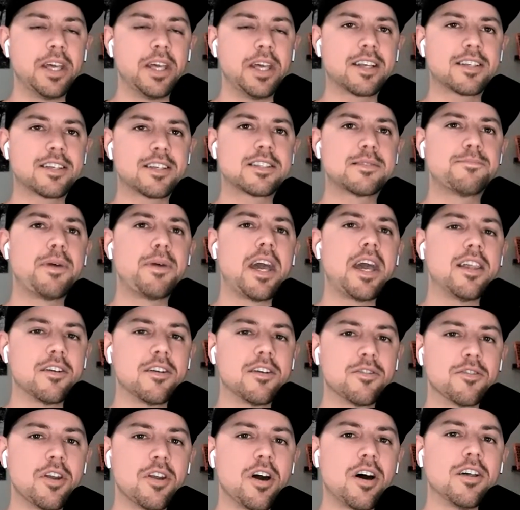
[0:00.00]
expand
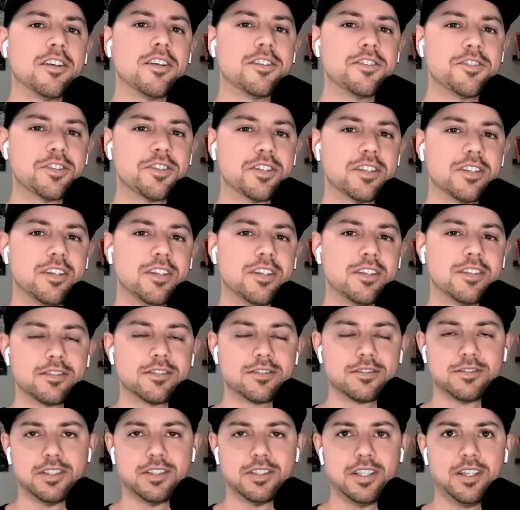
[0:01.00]
their knowledge and